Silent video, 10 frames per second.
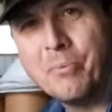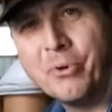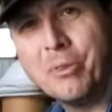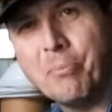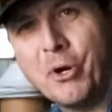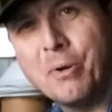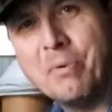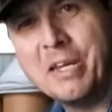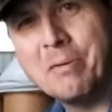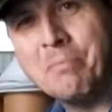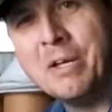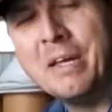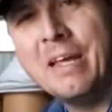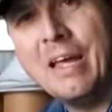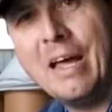We're in the barn
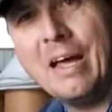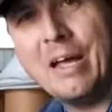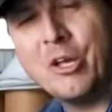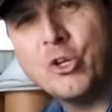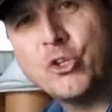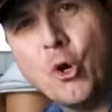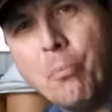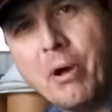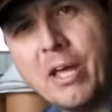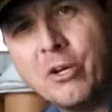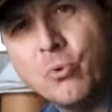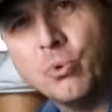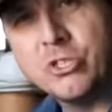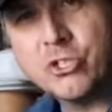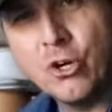dominium. Don't buy a new
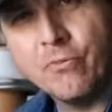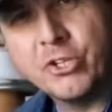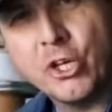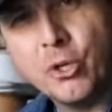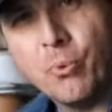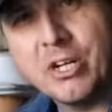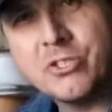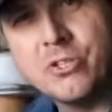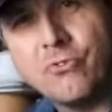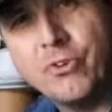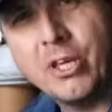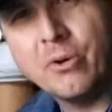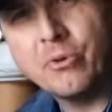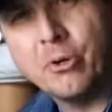wood stove until you watch this video.